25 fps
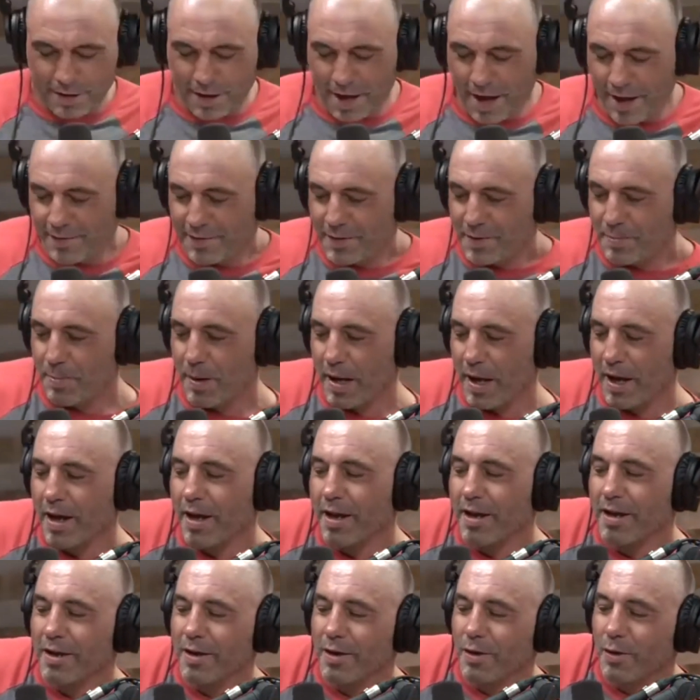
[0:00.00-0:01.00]
Lifespan
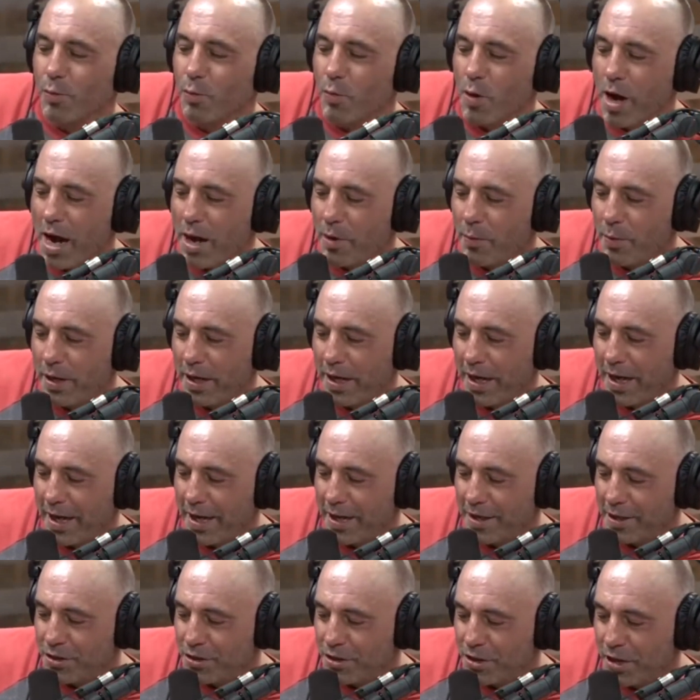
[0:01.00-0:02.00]
Why we
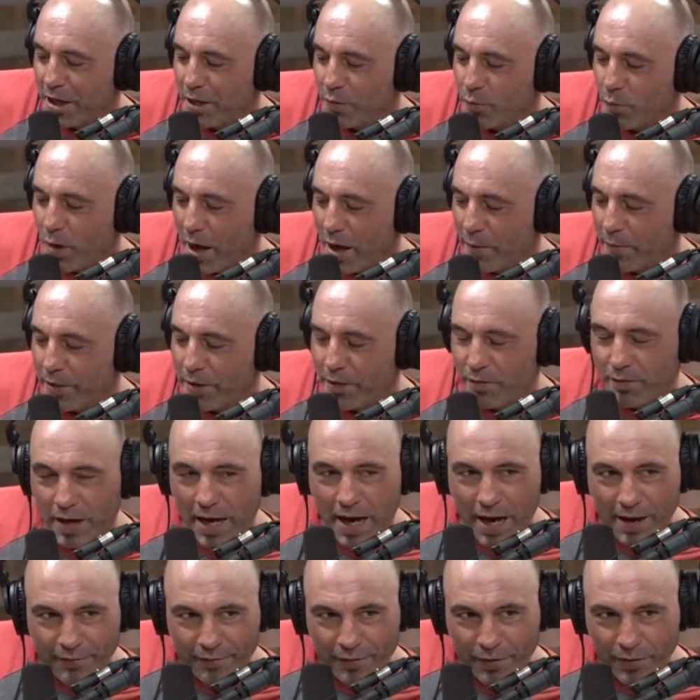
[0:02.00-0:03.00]
age and why we don't
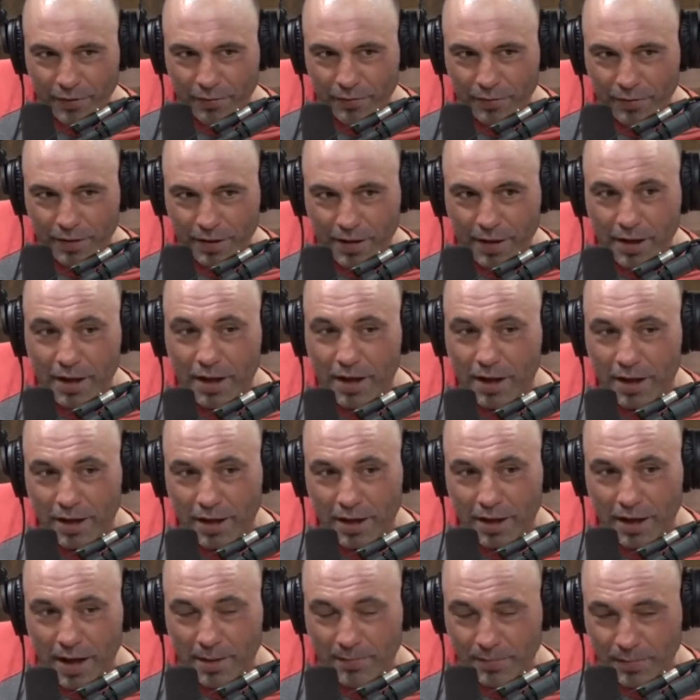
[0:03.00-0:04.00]
have to.
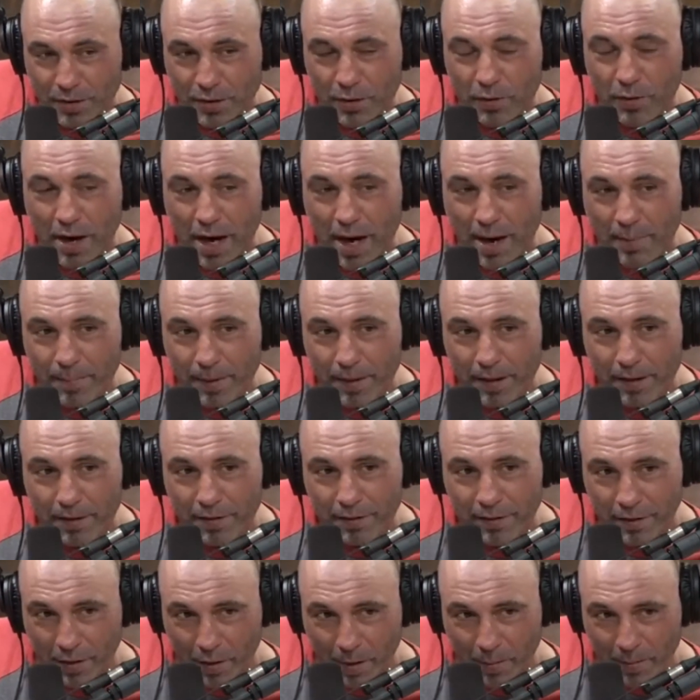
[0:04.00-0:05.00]
I'm so happy
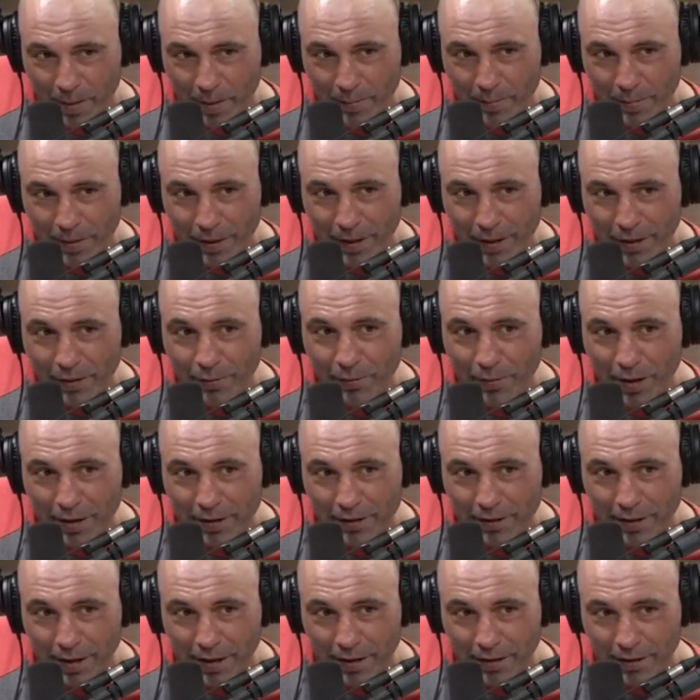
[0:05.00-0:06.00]
there are people like you out
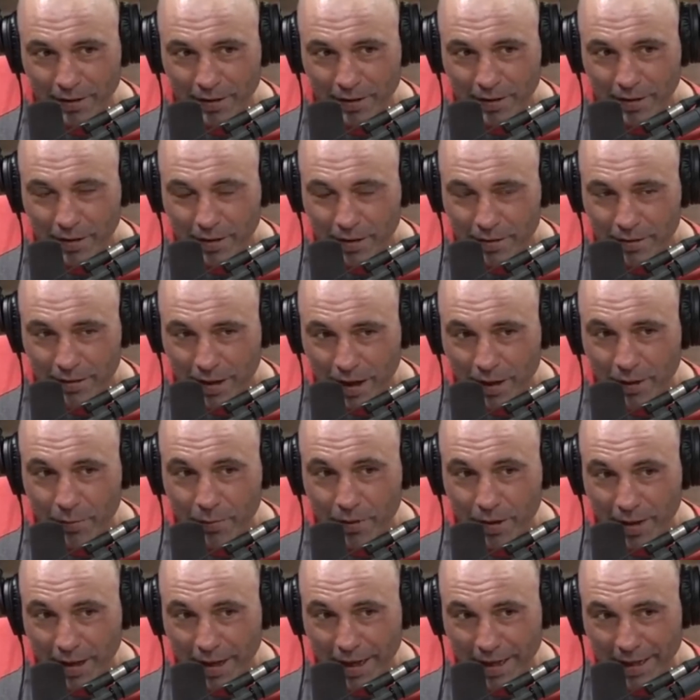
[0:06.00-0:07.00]
there because I don't
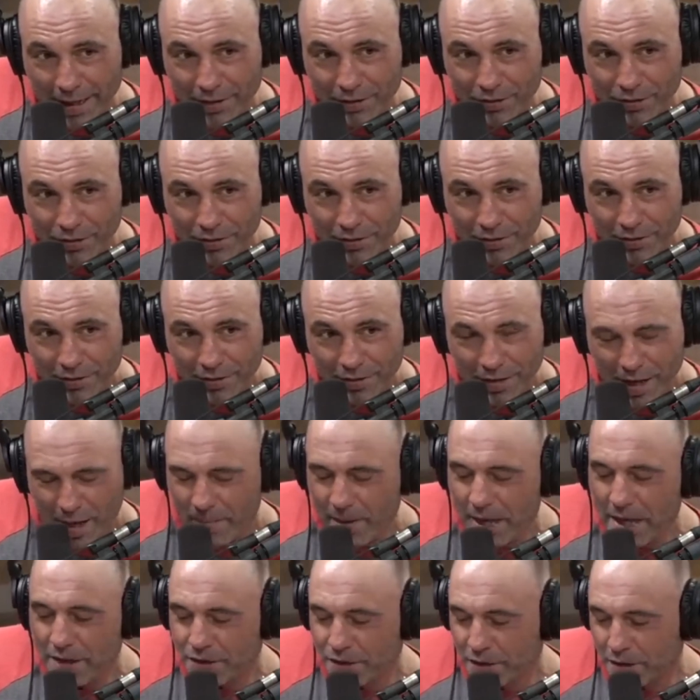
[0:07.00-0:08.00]
want to age. I'm
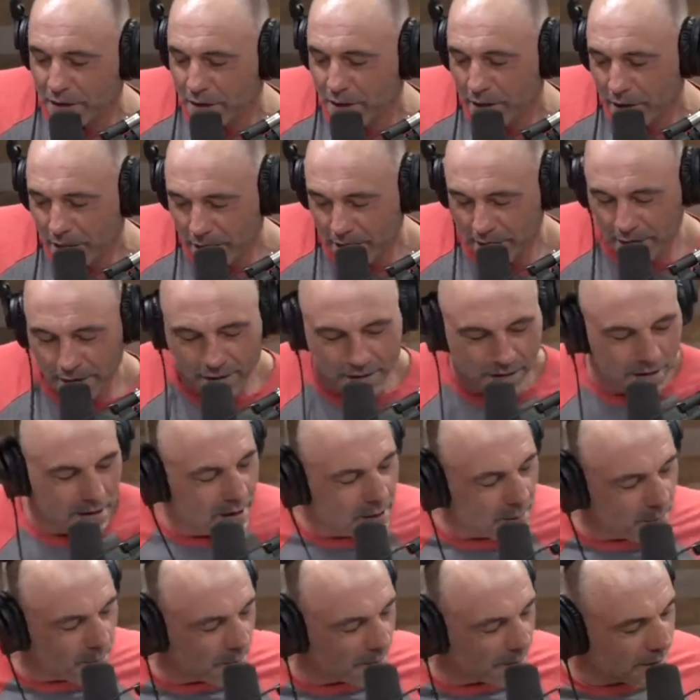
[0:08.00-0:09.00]
aging, clearly,
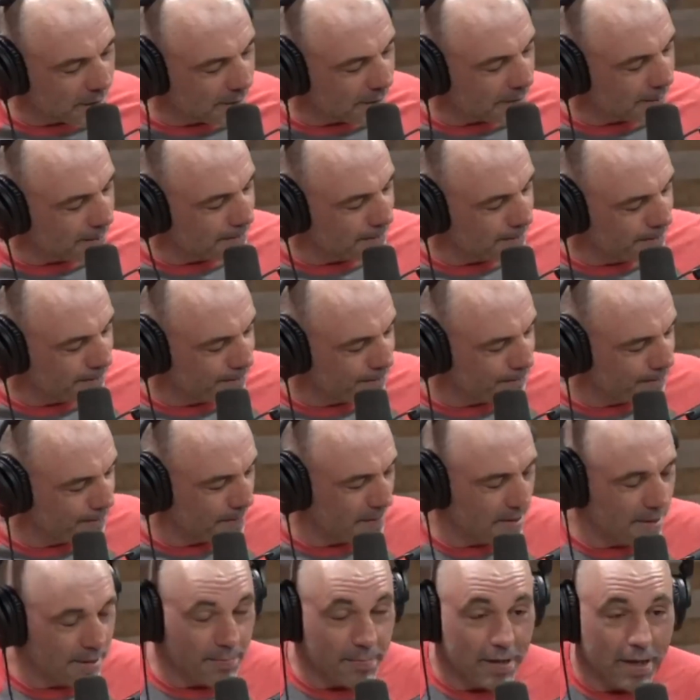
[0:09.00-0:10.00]
but uh, I'm
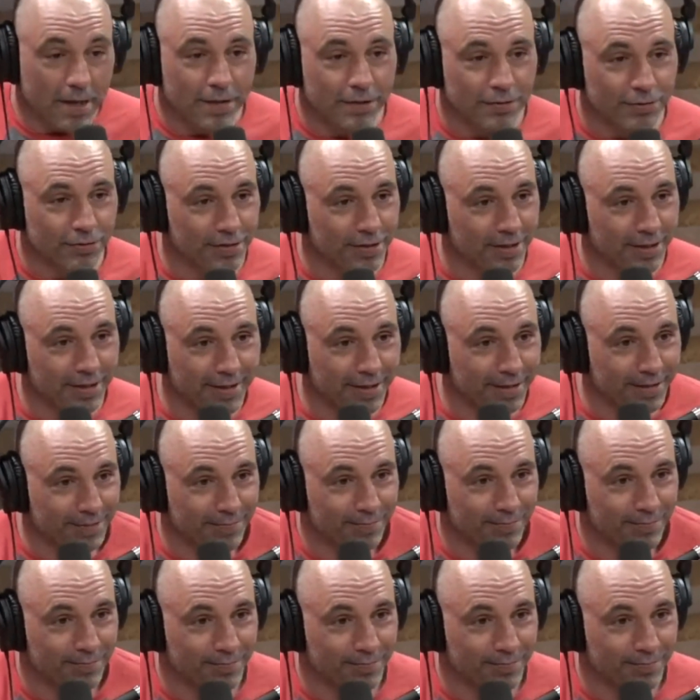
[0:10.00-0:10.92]
not interested in it.